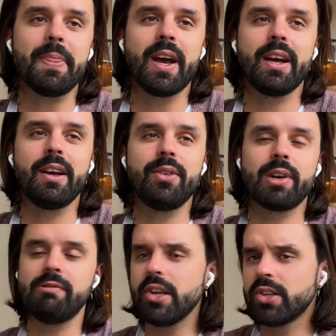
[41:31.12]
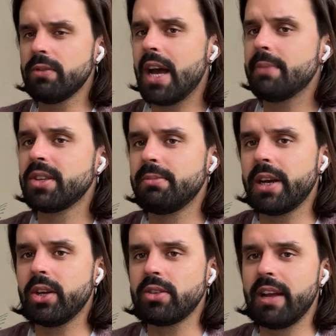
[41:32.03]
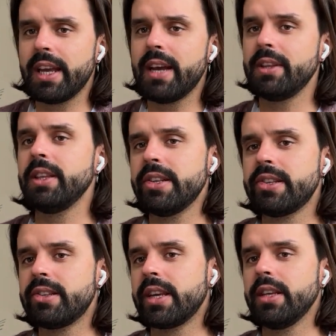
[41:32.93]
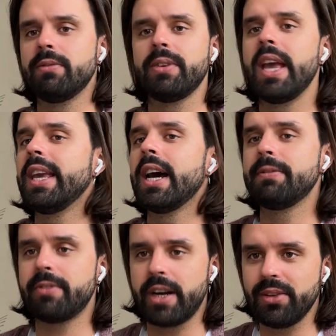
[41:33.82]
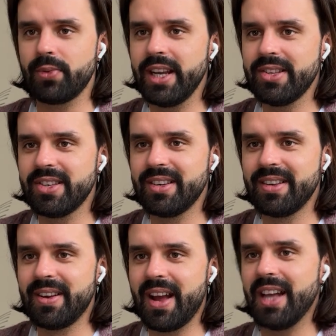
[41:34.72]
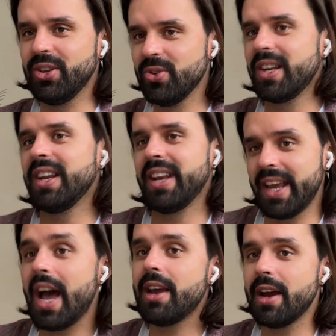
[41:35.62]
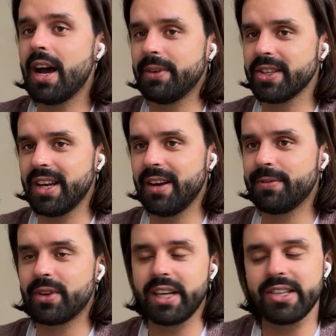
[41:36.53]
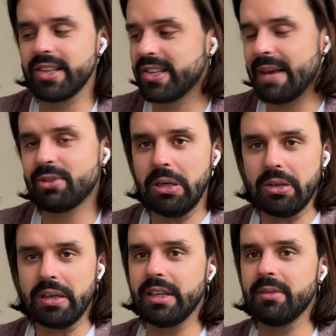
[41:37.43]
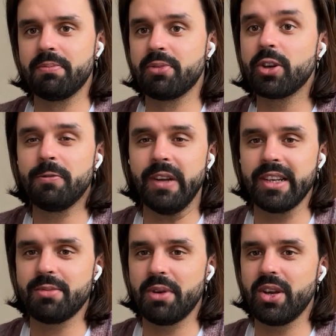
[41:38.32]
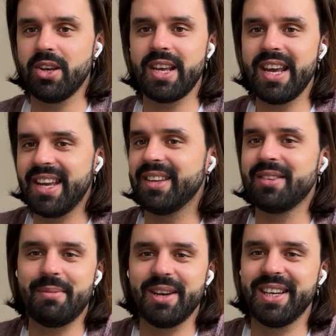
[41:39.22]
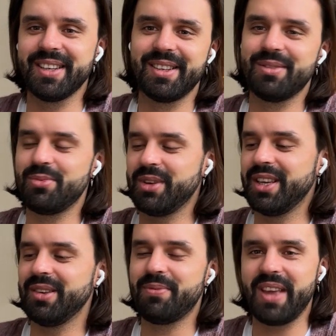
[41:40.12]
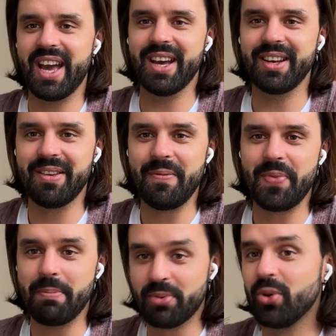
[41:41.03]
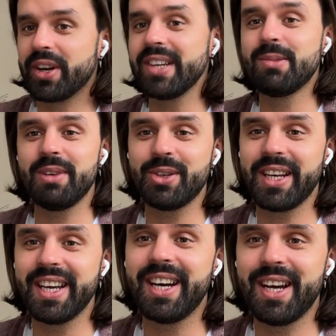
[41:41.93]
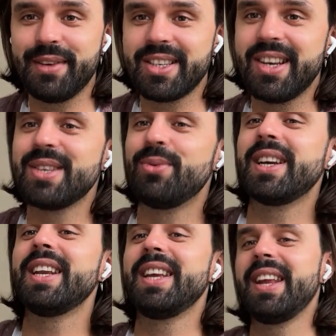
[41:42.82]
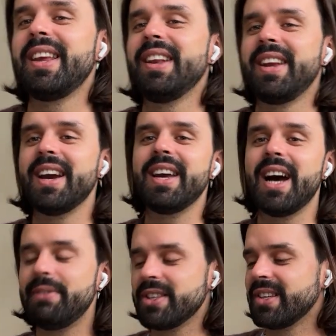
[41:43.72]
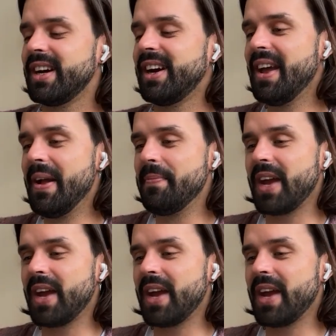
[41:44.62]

there are lots of apps about like having this kind of AI friend, right? And using an AI avatar for it is absolutely perfect because, hey, I mean, we've got a product about AI avatars and we're getting an AI avatar